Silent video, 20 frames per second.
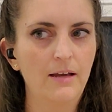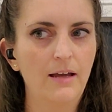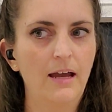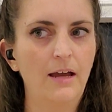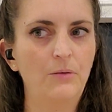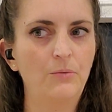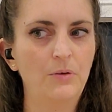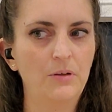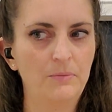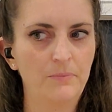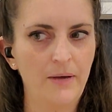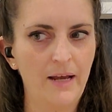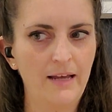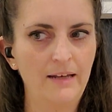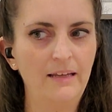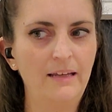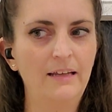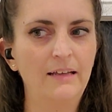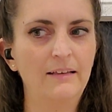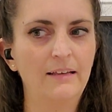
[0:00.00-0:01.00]
And with
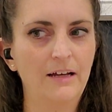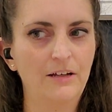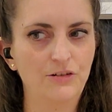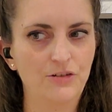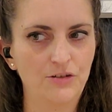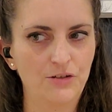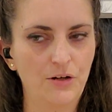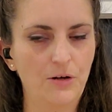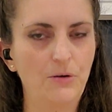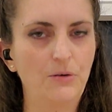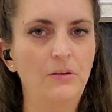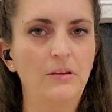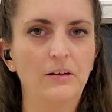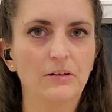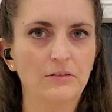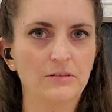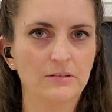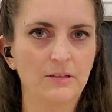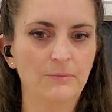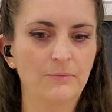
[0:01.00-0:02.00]
Penny in that show,
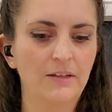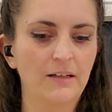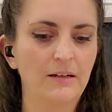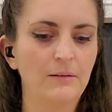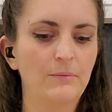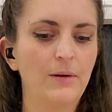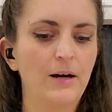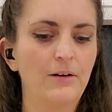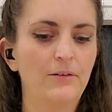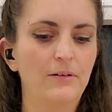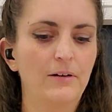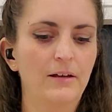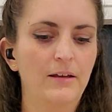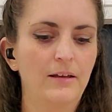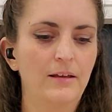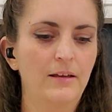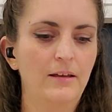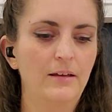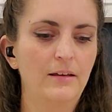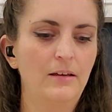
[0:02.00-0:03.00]
there's something about,
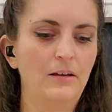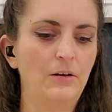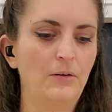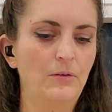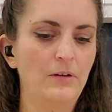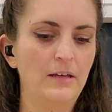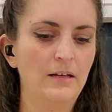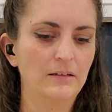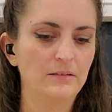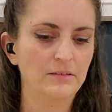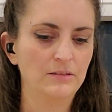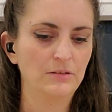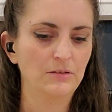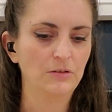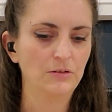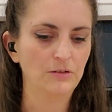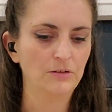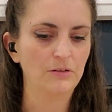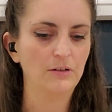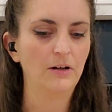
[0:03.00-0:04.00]
he has to
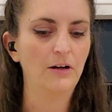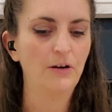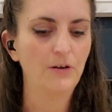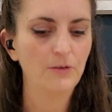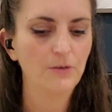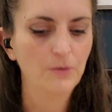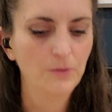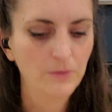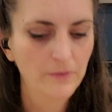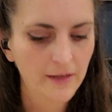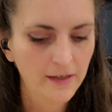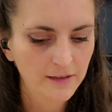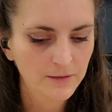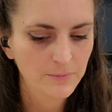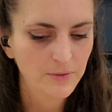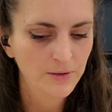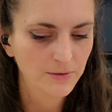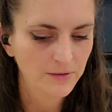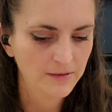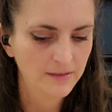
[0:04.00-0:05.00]
learn, that could
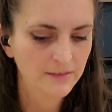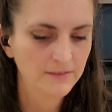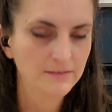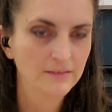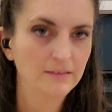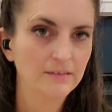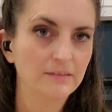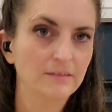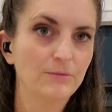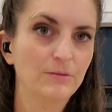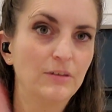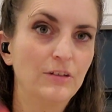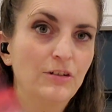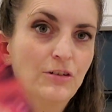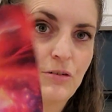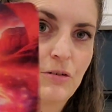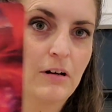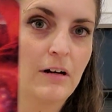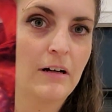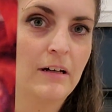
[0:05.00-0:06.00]
be what this is with the
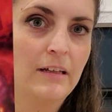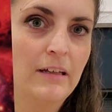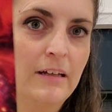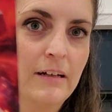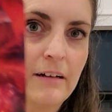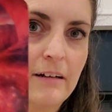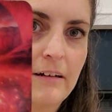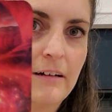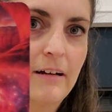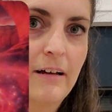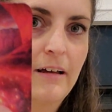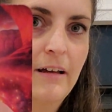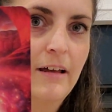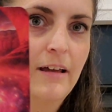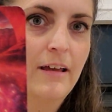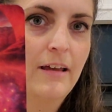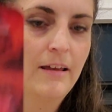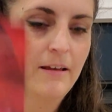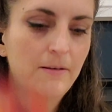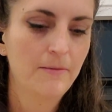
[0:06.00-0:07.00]
drawing here.
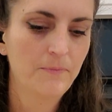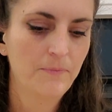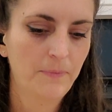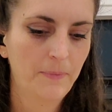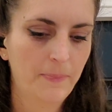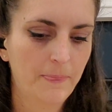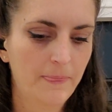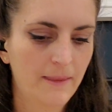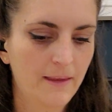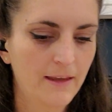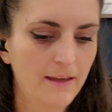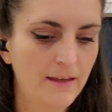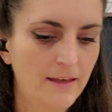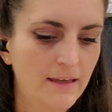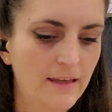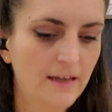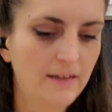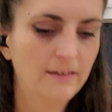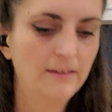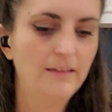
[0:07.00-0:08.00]

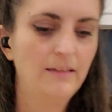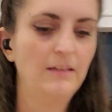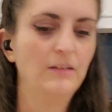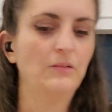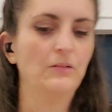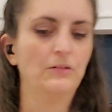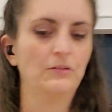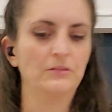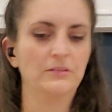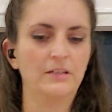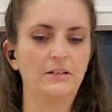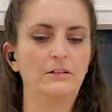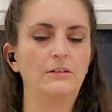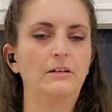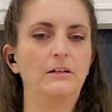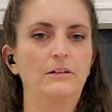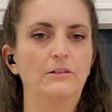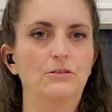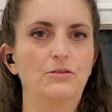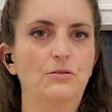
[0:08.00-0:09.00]
He learns how to
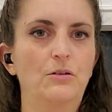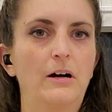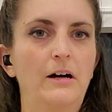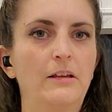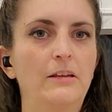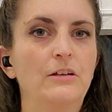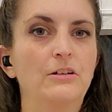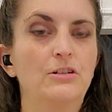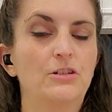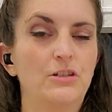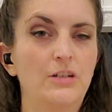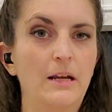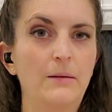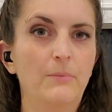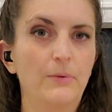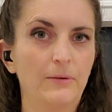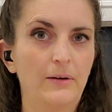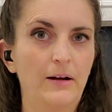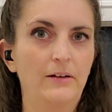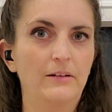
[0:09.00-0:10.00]
like draw this
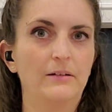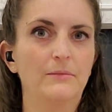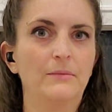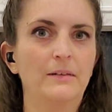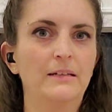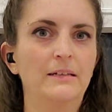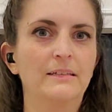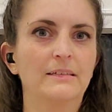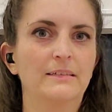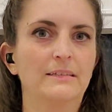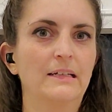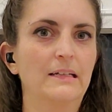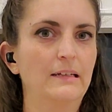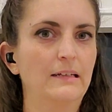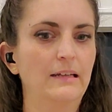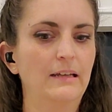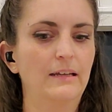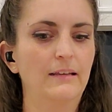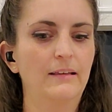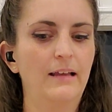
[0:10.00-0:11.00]
shape around him and to sit
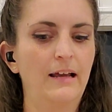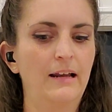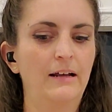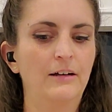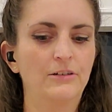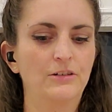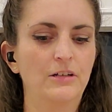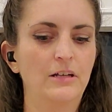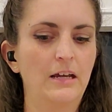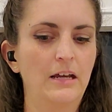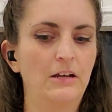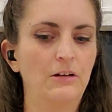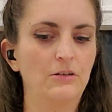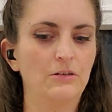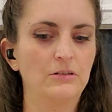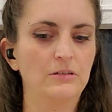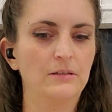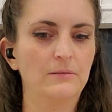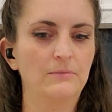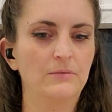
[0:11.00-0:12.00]
in it, and that actually
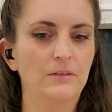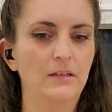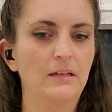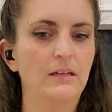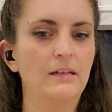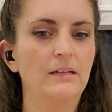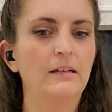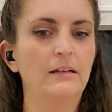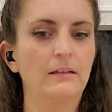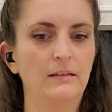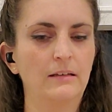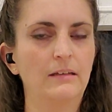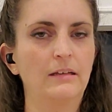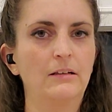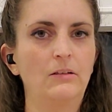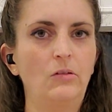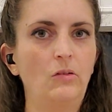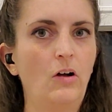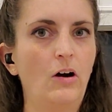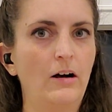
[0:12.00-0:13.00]
anchors him so that he doesn't get
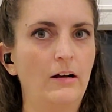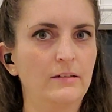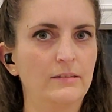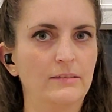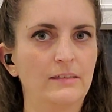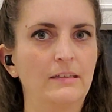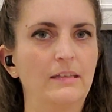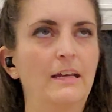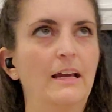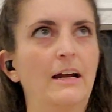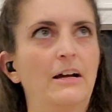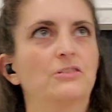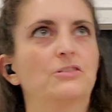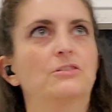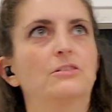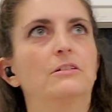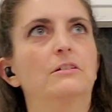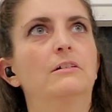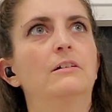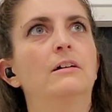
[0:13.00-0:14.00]
lost in the
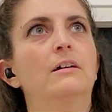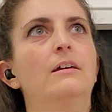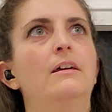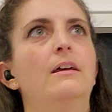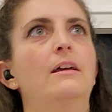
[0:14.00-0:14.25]
astral.